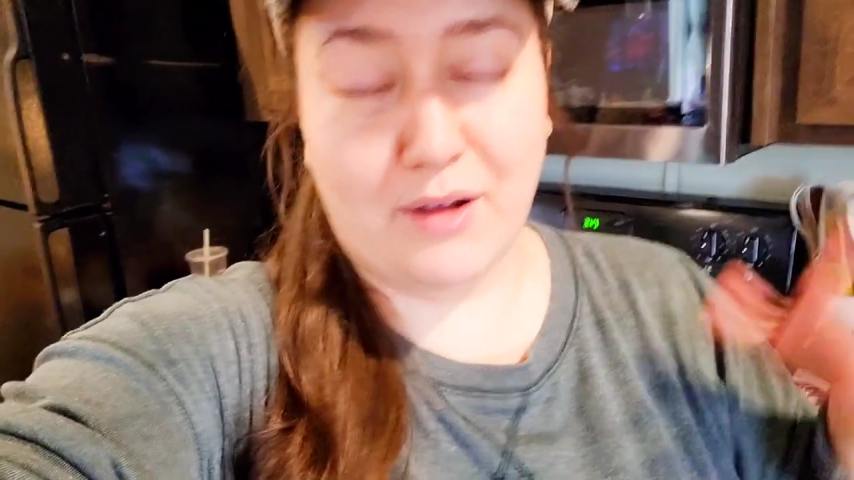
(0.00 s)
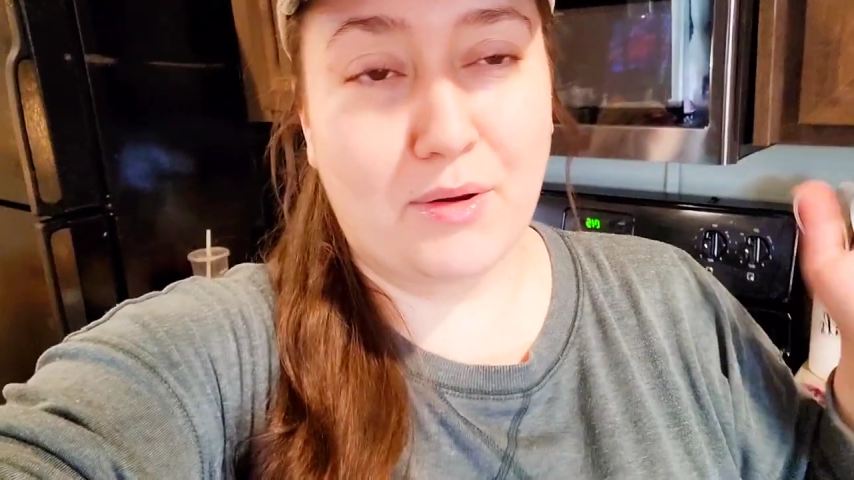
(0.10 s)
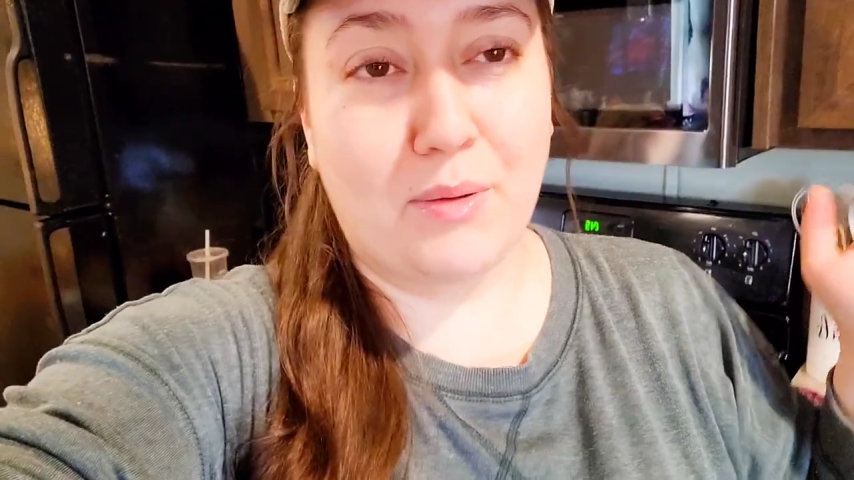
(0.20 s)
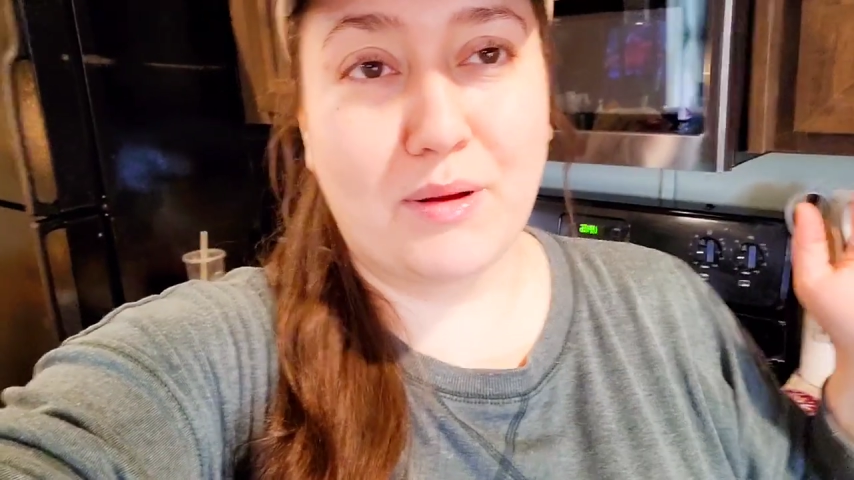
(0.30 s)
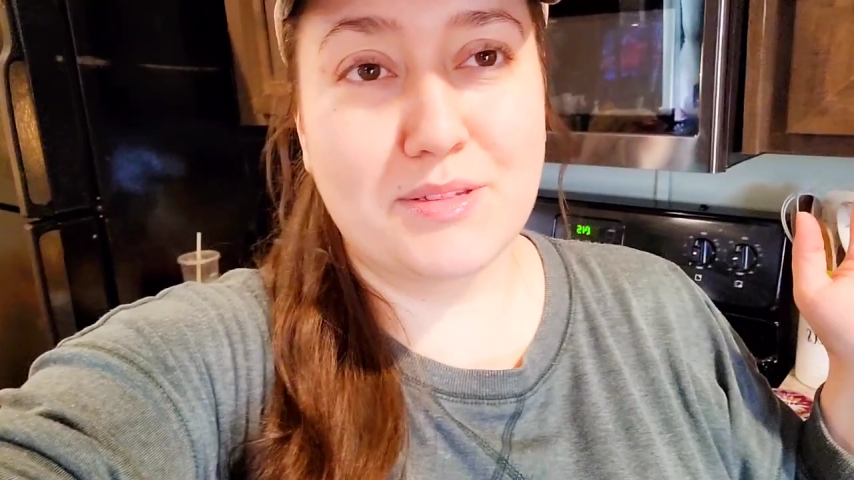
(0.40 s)
I don't
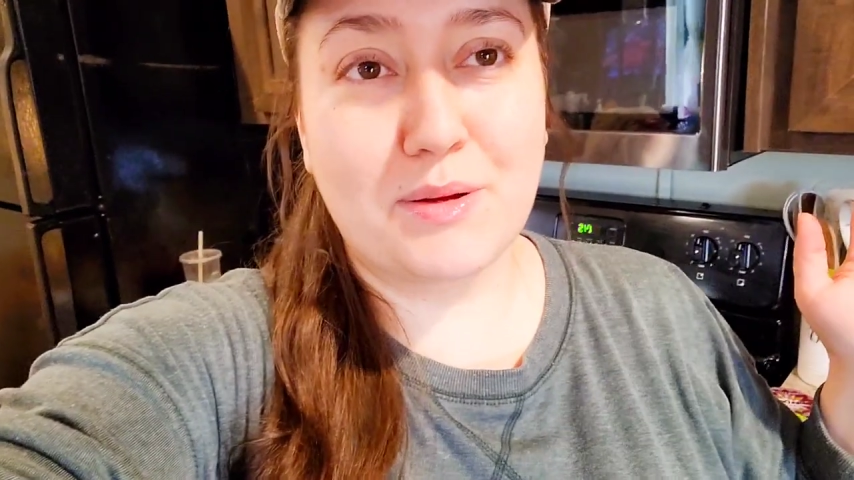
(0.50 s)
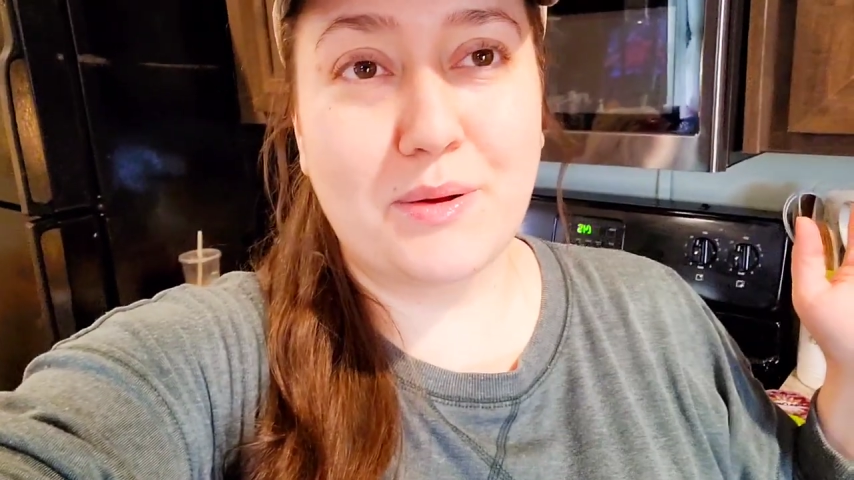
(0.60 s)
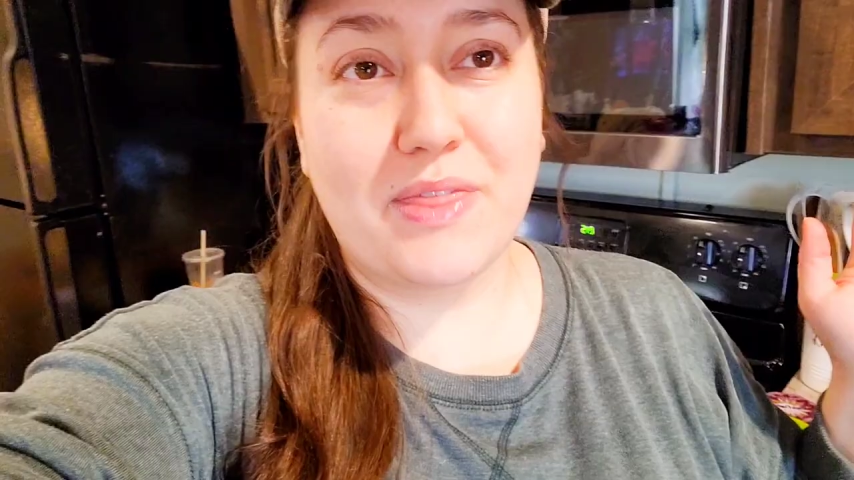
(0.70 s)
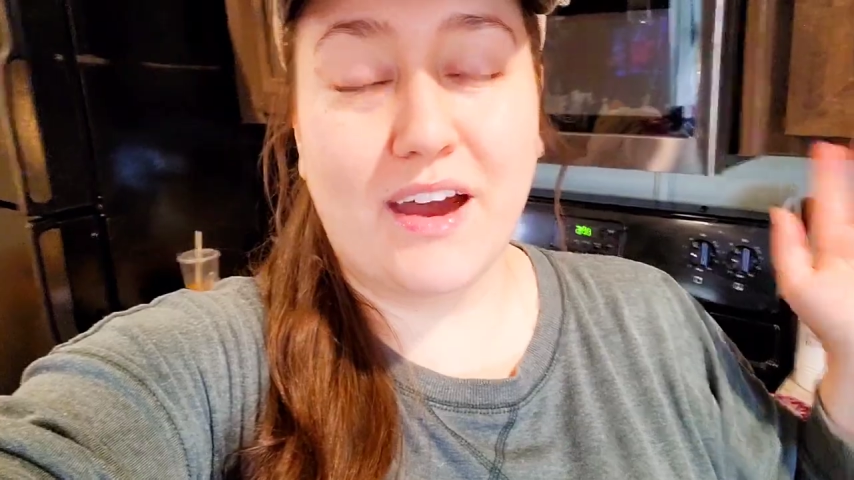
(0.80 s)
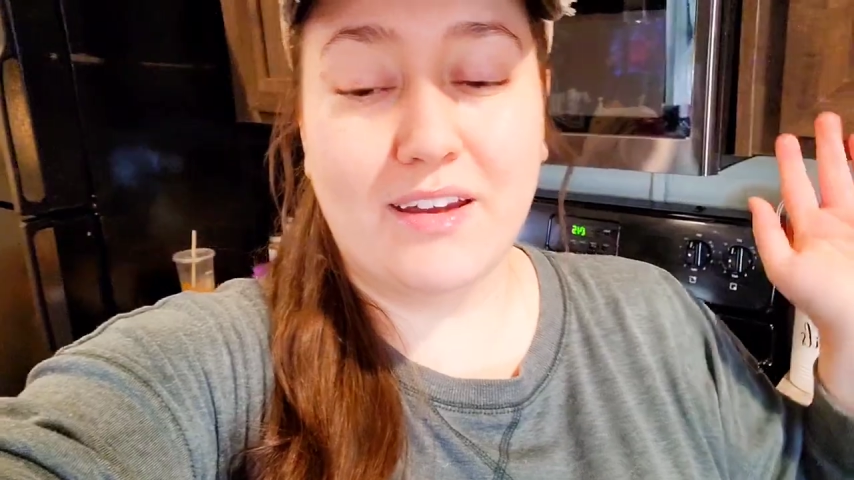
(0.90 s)
know where I was going with